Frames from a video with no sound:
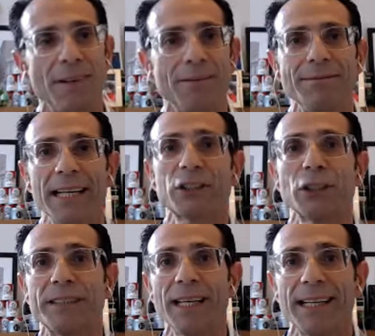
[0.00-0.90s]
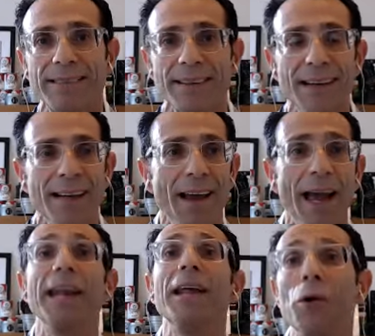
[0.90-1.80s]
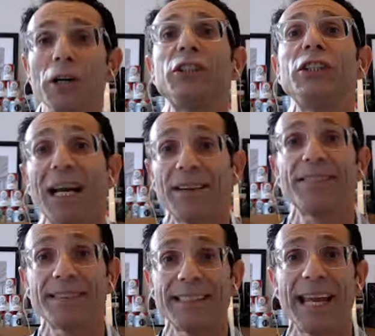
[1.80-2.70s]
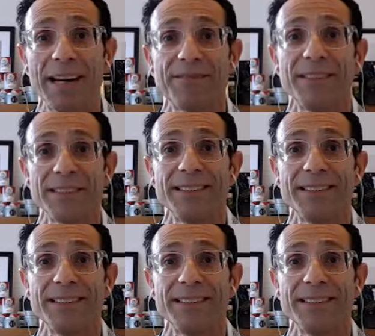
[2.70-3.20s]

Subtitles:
extra ticket, and it was Jack Canfield